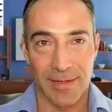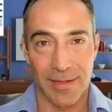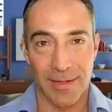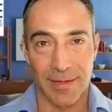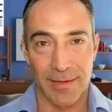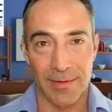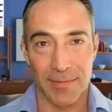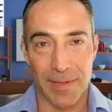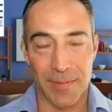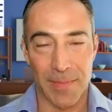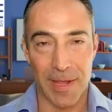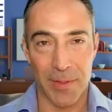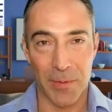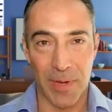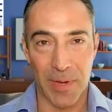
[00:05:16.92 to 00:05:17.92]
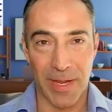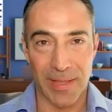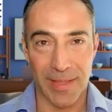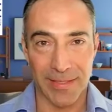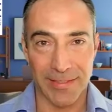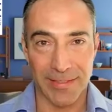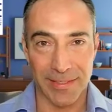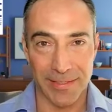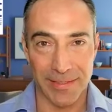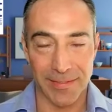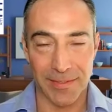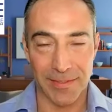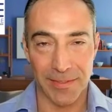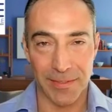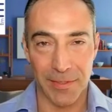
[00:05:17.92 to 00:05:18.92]
Uh, and by the way, that's a
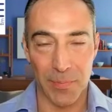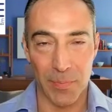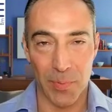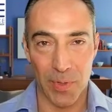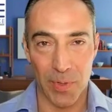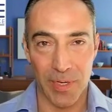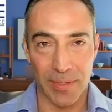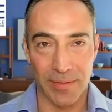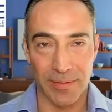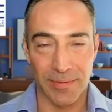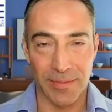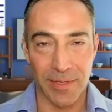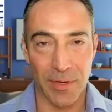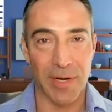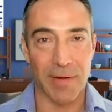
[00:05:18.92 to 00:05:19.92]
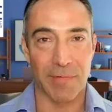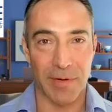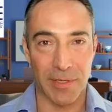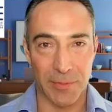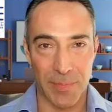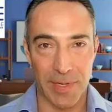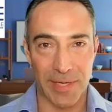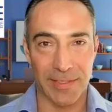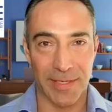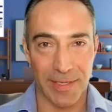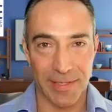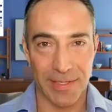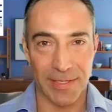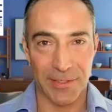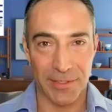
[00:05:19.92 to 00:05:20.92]
good point. Don't ever expect to get
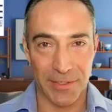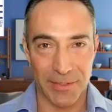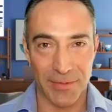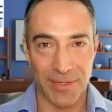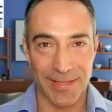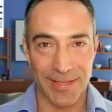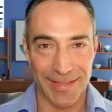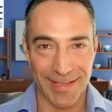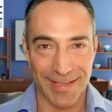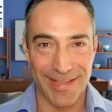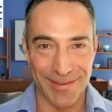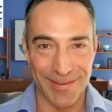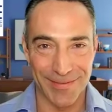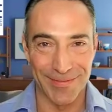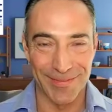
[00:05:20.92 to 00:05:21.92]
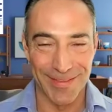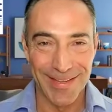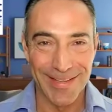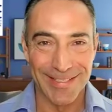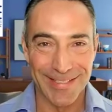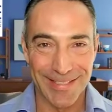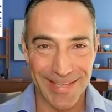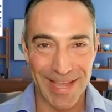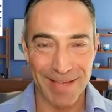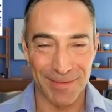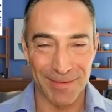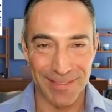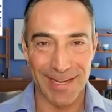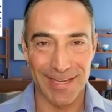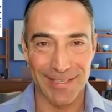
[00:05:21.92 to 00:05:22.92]
the interest rate that you see
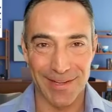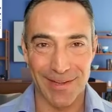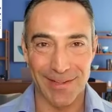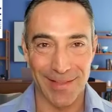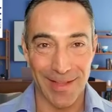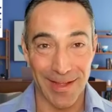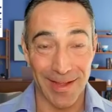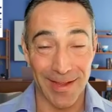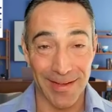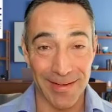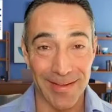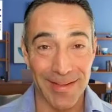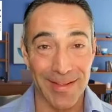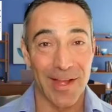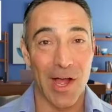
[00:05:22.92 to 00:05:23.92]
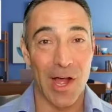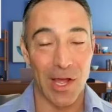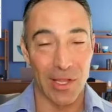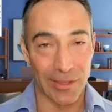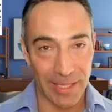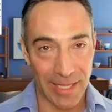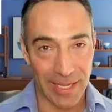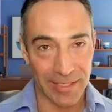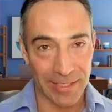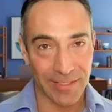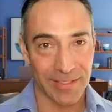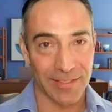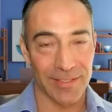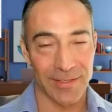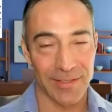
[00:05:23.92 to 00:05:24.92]
advertised online
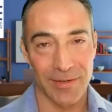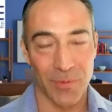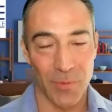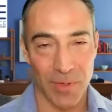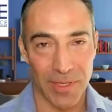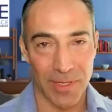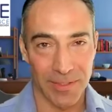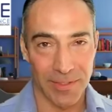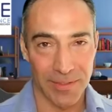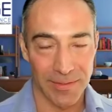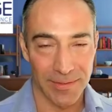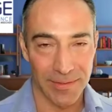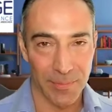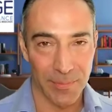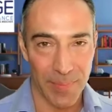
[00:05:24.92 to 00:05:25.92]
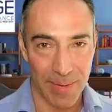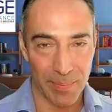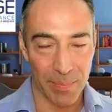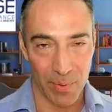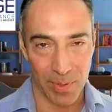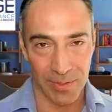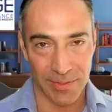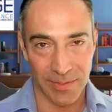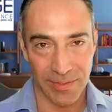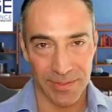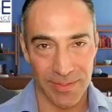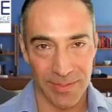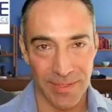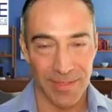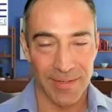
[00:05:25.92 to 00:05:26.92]
unless you're willing to pay
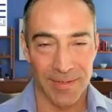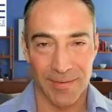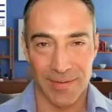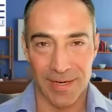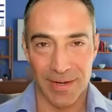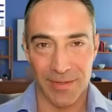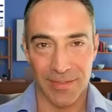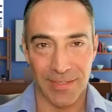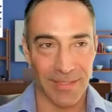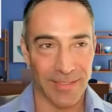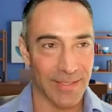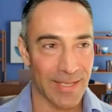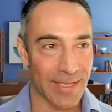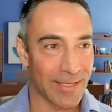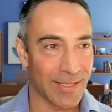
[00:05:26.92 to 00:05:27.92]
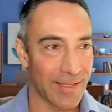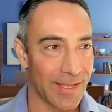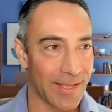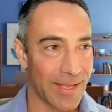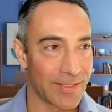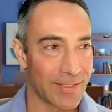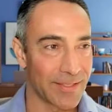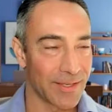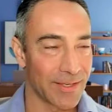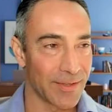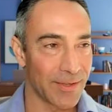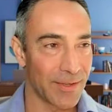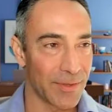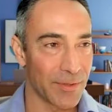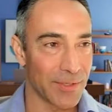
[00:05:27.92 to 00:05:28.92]
points, right? Because that's how they get you on
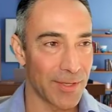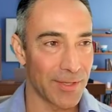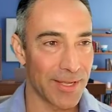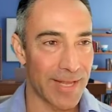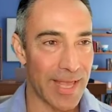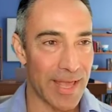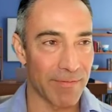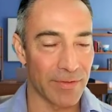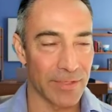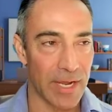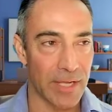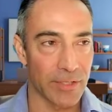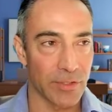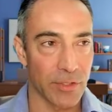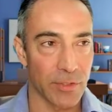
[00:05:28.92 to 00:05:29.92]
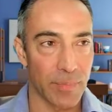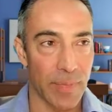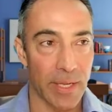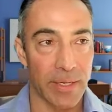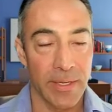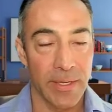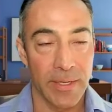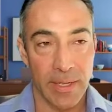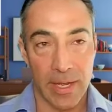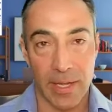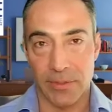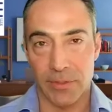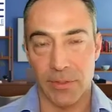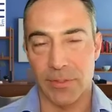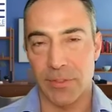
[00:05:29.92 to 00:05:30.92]
all those online advertisers. But
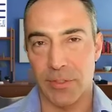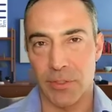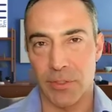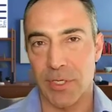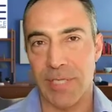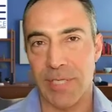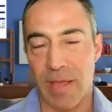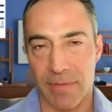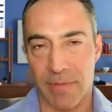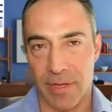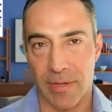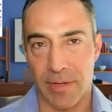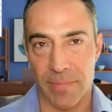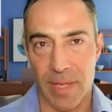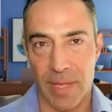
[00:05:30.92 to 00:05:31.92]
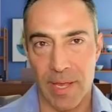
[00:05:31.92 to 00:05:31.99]
so just have a